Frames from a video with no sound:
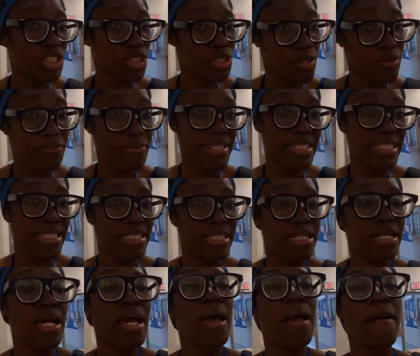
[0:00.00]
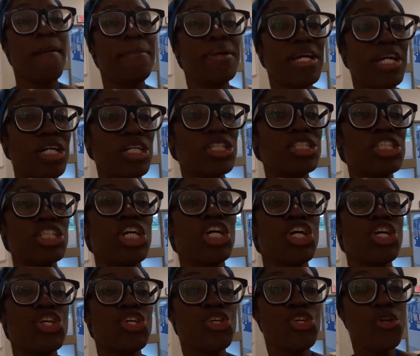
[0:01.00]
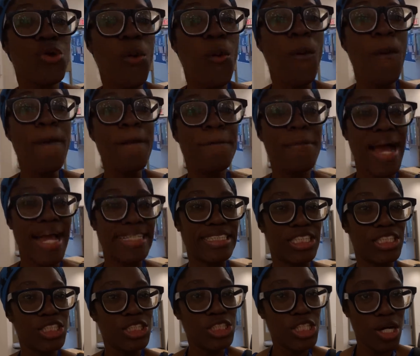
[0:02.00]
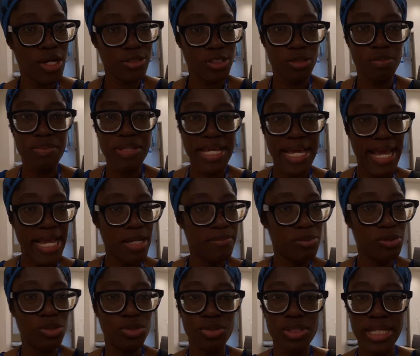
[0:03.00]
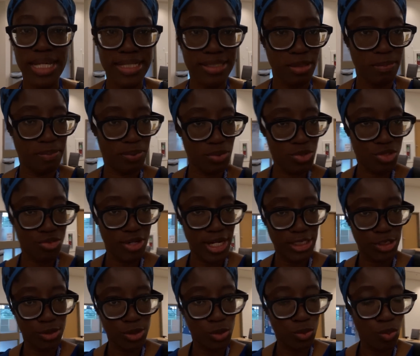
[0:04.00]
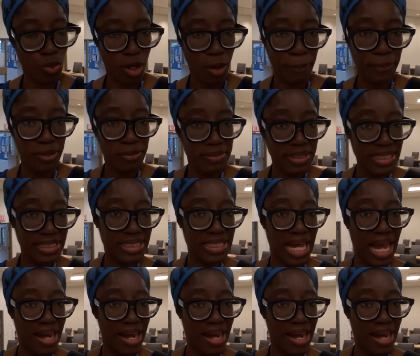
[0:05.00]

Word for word: your visa because you might not be able to get a postgraduate work permit